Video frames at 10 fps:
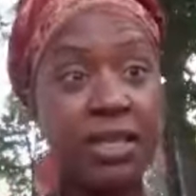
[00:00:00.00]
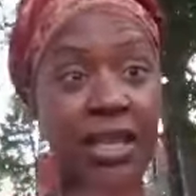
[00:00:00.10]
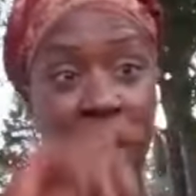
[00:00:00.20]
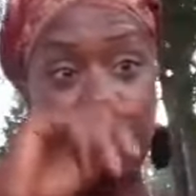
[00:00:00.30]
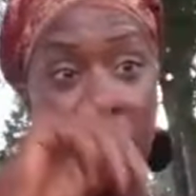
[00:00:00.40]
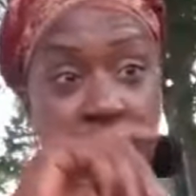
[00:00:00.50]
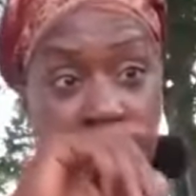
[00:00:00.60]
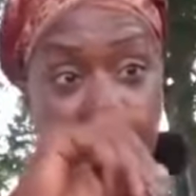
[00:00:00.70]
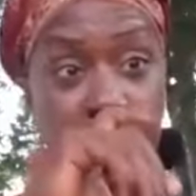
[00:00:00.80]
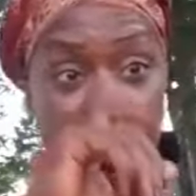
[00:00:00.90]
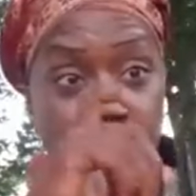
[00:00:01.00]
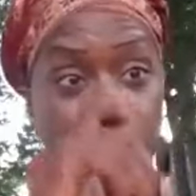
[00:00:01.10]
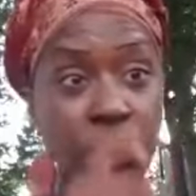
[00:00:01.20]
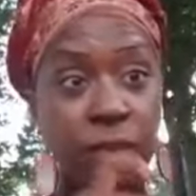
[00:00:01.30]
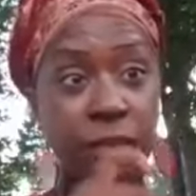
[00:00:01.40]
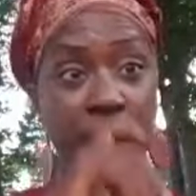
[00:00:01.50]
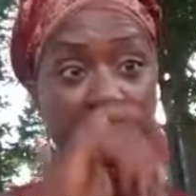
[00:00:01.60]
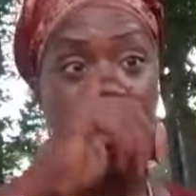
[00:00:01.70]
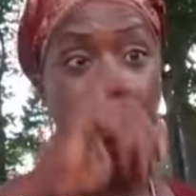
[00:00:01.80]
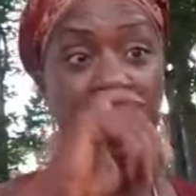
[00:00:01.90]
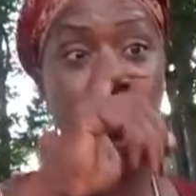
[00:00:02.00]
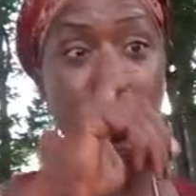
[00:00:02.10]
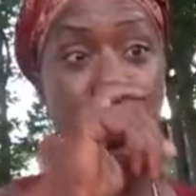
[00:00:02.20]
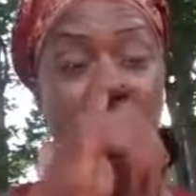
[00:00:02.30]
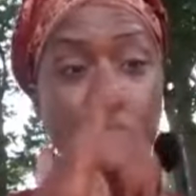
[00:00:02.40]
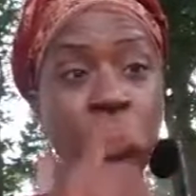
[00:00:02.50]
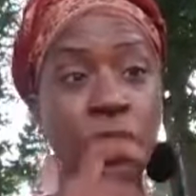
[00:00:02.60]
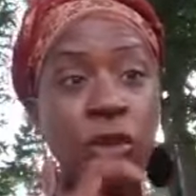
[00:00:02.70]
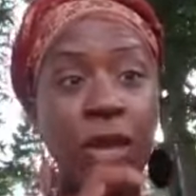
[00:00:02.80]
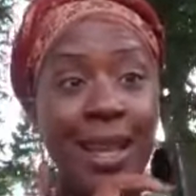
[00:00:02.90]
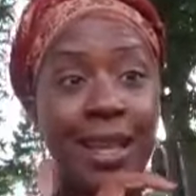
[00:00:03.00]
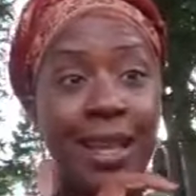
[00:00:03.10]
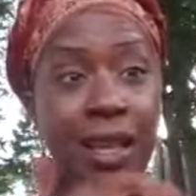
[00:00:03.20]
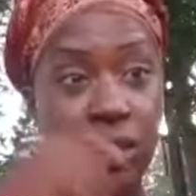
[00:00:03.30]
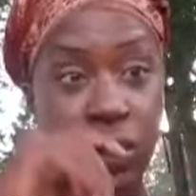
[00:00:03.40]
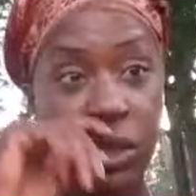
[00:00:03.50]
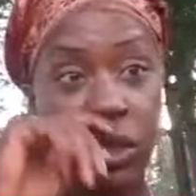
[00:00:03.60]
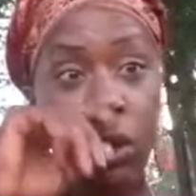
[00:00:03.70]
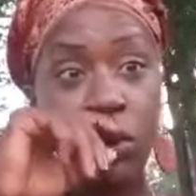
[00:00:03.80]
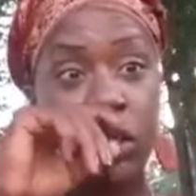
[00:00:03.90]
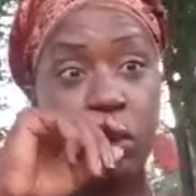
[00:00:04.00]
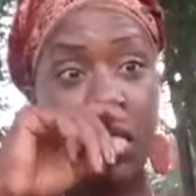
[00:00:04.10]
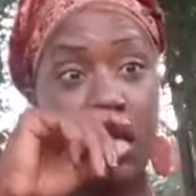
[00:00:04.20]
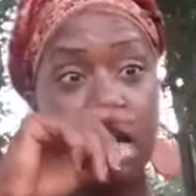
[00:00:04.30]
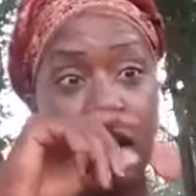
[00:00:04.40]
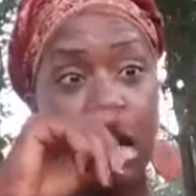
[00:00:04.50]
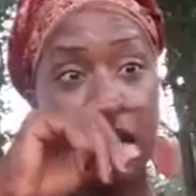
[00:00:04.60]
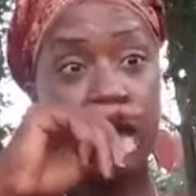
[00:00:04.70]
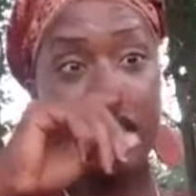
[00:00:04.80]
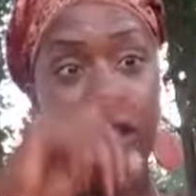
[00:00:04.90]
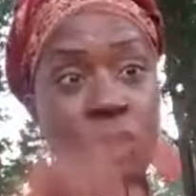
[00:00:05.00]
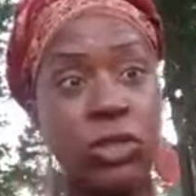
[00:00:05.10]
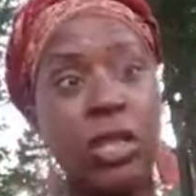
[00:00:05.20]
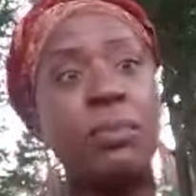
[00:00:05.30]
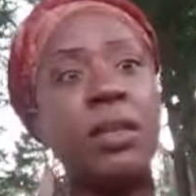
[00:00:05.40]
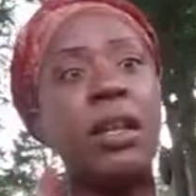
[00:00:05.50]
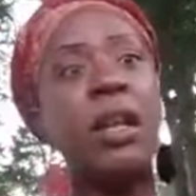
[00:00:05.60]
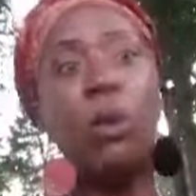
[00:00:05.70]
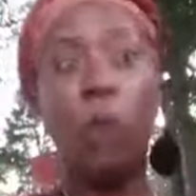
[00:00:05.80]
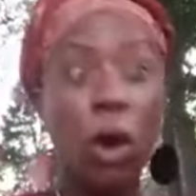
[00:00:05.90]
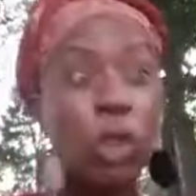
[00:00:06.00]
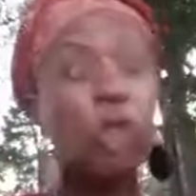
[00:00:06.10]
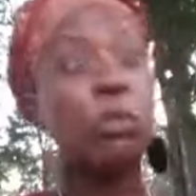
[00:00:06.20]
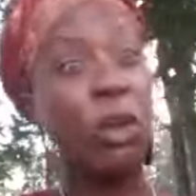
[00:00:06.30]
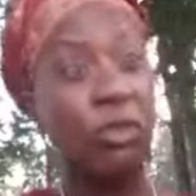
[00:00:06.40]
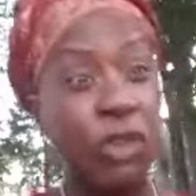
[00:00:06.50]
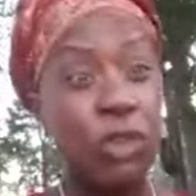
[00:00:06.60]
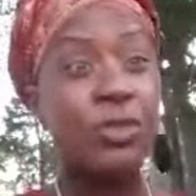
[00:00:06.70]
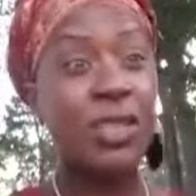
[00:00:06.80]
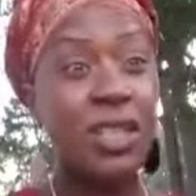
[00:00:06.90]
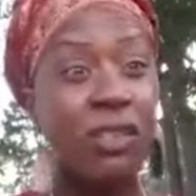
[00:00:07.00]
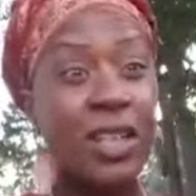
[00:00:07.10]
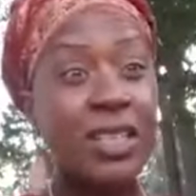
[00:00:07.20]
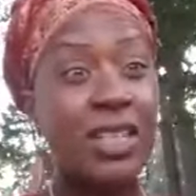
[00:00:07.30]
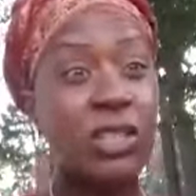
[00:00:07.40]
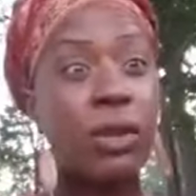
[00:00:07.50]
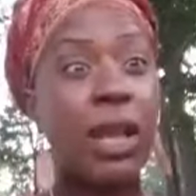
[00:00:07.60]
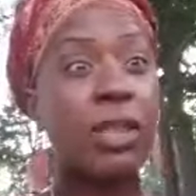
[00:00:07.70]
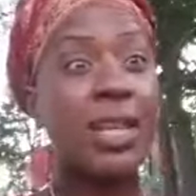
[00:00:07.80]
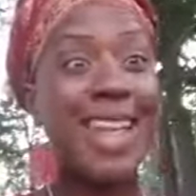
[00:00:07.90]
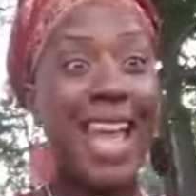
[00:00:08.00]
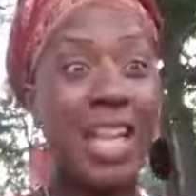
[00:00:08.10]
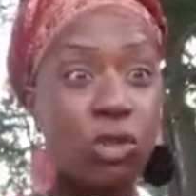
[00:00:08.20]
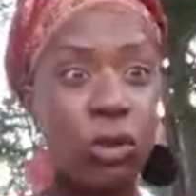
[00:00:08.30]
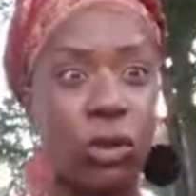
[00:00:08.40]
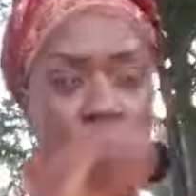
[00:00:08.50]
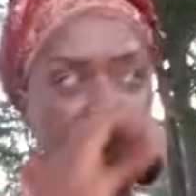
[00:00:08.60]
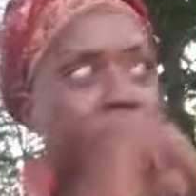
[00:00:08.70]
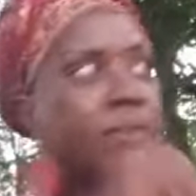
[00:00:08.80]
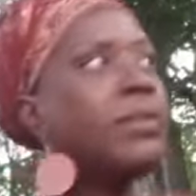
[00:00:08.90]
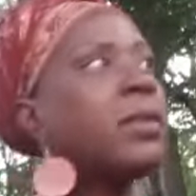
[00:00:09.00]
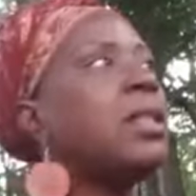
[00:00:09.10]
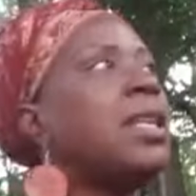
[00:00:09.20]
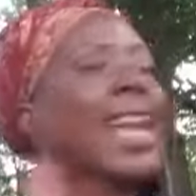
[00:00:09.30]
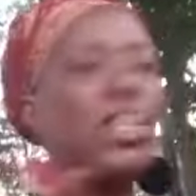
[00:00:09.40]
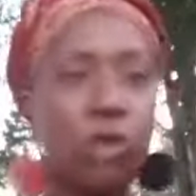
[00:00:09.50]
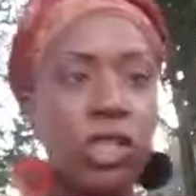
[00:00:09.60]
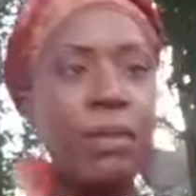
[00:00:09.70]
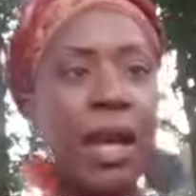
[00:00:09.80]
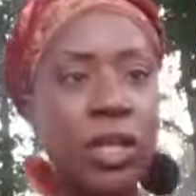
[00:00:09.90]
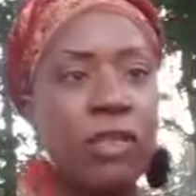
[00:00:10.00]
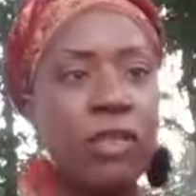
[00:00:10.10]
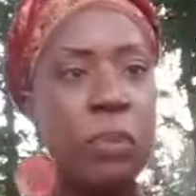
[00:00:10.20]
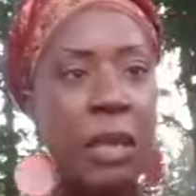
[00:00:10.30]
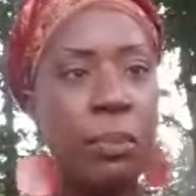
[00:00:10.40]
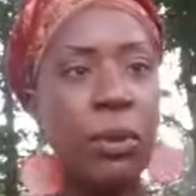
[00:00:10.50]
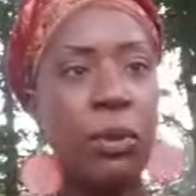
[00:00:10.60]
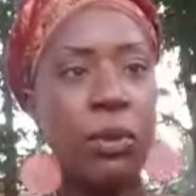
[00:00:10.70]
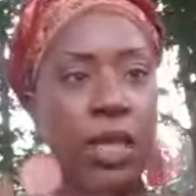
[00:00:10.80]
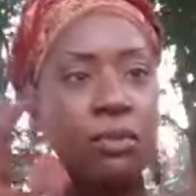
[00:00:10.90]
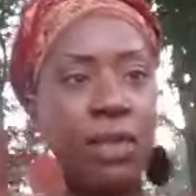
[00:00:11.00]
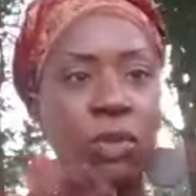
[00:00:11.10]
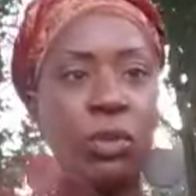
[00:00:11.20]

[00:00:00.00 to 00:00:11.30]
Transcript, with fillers: now you're messing with the nose. You're messing with the nose so you can't so the nose is being uh, intercepted. Well all those perfumes and stuff like that. So now the natural the natural smells of people is messing with